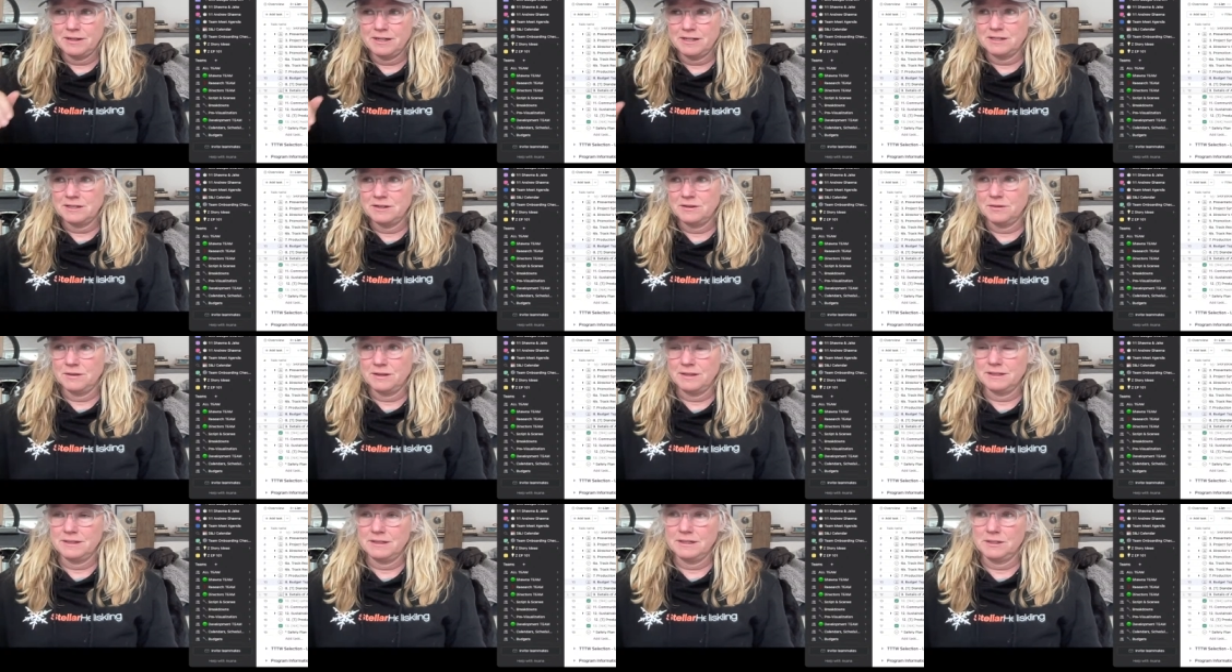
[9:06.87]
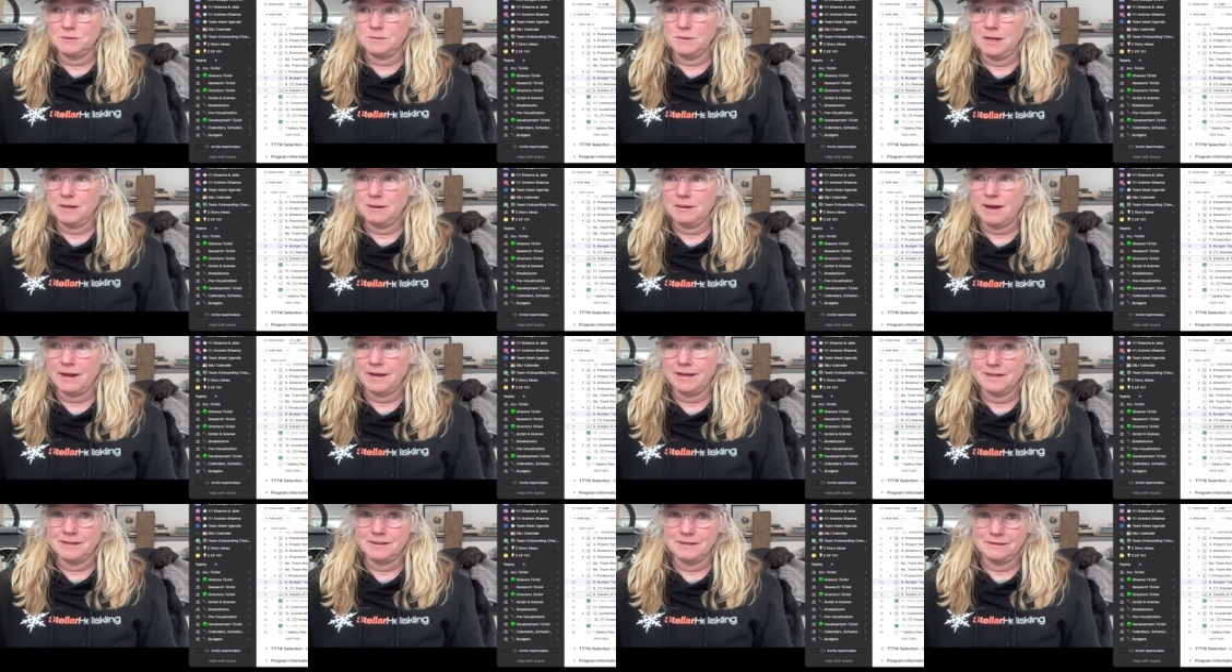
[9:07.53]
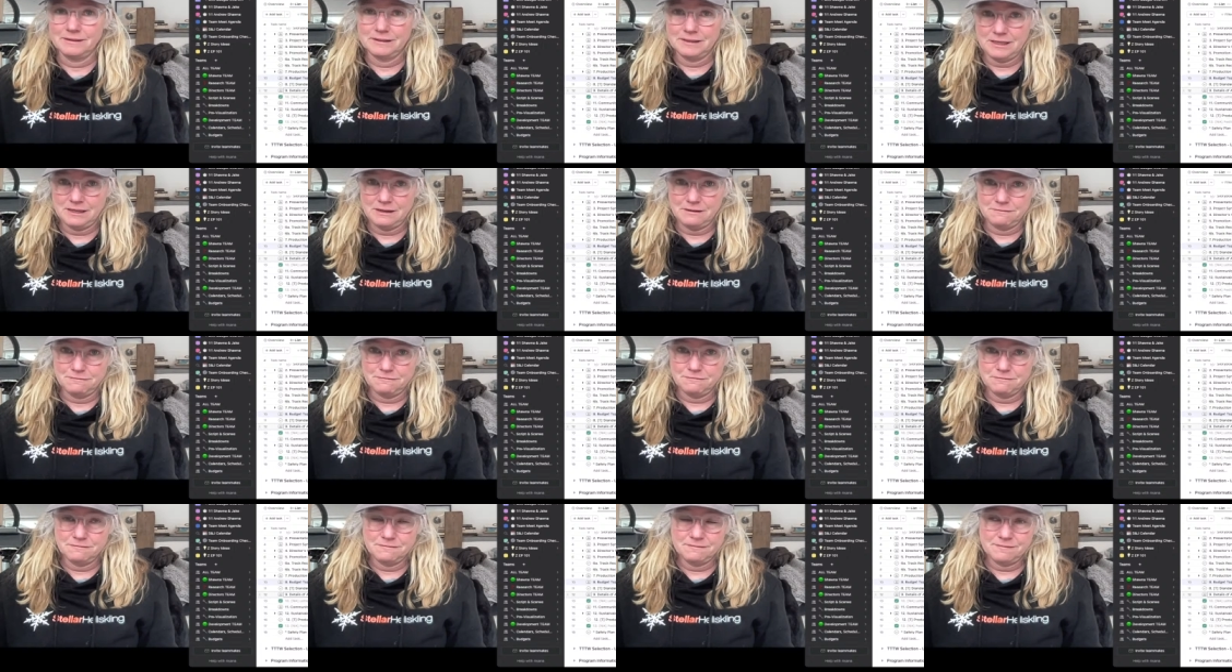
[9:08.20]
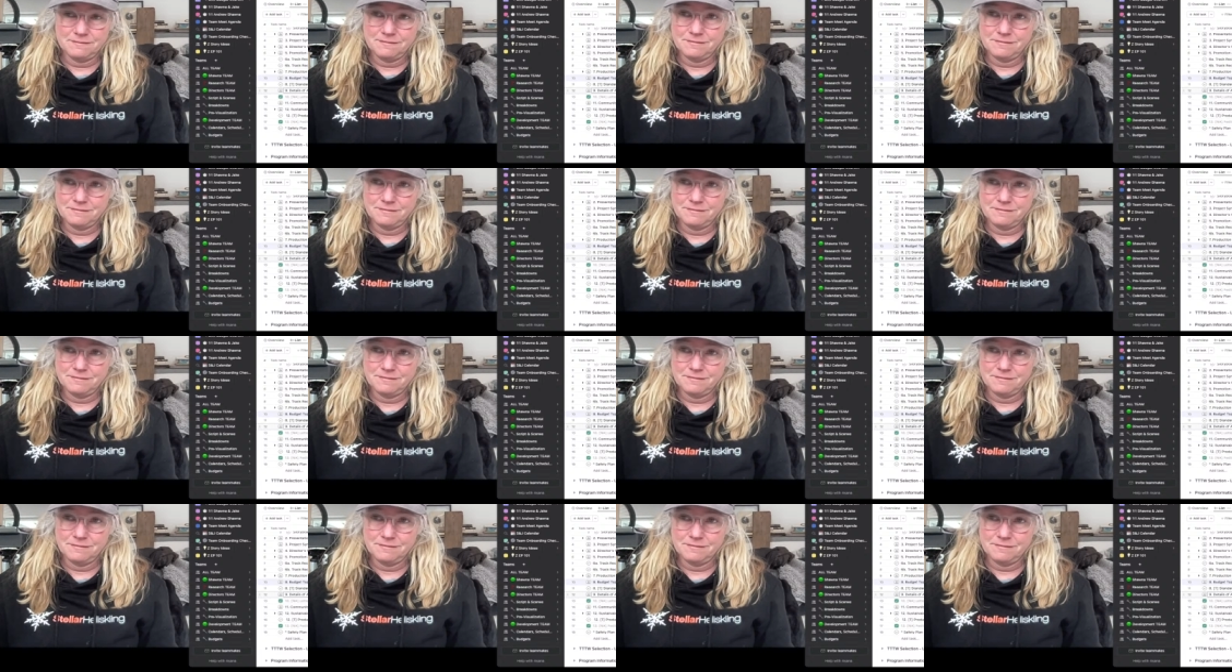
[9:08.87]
need to know that this week. I can leave